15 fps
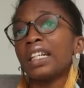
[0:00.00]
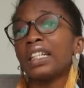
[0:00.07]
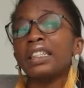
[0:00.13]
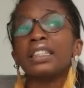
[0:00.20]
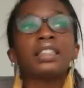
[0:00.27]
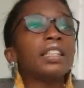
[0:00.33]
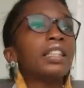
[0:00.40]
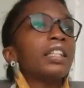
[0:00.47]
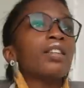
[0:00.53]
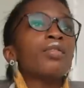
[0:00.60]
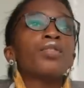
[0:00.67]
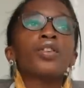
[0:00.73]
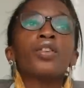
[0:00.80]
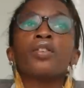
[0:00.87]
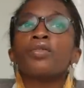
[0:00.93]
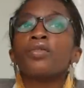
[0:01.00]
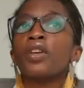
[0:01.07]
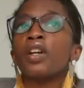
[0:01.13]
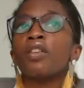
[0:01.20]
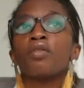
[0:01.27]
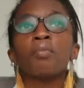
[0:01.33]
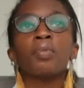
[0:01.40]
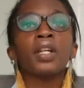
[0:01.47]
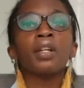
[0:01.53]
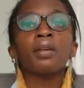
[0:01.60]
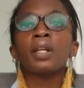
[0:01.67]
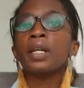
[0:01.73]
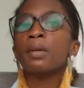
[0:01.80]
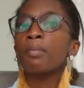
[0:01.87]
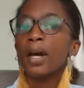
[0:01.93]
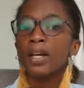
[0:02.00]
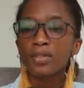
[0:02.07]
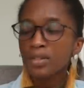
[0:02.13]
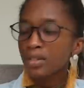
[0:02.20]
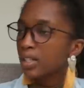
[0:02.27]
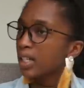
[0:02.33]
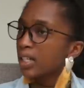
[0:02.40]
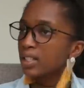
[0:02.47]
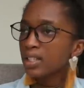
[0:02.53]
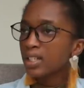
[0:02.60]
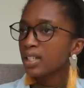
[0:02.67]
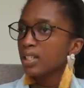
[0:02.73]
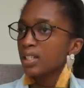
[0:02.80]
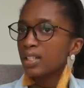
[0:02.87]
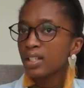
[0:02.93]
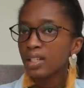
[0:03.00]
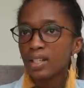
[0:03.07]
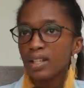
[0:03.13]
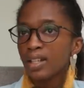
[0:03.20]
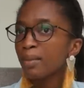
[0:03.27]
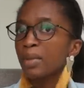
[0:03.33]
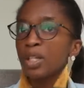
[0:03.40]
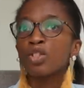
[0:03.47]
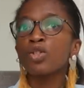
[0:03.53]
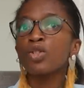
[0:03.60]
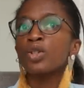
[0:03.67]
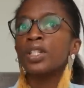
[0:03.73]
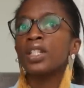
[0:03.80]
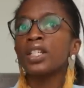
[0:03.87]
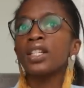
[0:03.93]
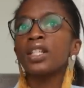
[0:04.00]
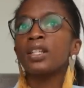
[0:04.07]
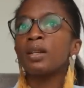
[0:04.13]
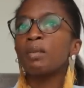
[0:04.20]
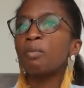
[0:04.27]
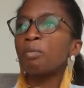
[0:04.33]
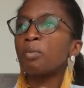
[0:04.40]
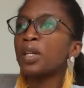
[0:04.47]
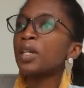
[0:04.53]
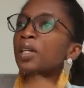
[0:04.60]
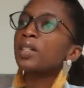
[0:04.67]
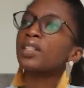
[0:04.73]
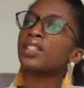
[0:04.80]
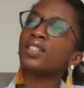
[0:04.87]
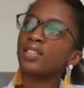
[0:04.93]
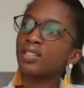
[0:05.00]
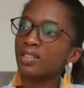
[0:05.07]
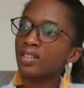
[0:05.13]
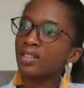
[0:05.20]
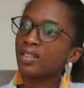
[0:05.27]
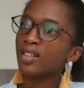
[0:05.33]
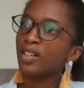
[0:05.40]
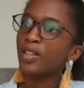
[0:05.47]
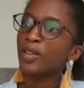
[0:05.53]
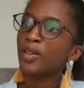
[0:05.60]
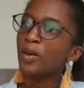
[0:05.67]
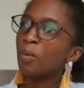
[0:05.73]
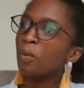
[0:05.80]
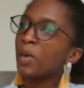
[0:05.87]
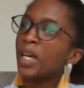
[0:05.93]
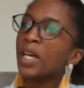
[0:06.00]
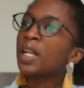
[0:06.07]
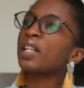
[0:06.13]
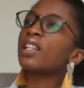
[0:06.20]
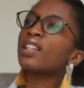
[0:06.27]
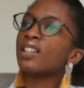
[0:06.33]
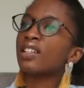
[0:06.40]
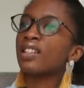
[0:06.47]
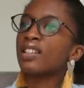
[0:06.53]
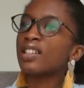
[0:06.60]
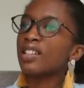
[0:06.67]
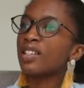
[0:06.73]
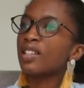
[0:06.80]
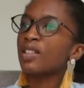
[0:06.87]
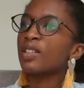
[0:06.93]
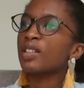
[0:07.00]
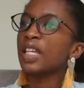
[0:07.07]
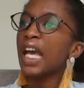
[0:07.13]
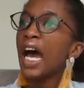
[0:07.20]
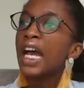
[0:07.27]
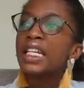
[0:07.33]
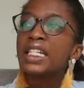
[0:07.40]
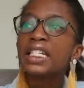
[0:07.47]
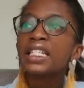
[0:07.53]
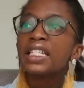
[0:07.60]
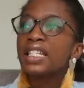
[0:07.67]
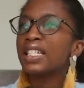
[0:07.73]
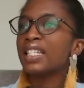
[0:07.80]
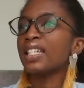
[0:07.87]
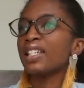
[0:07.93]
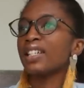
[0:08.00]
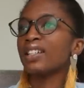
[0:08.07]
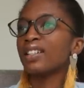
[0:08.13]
listen, if you're afraid of being emasculated, that means you didn't build your male identity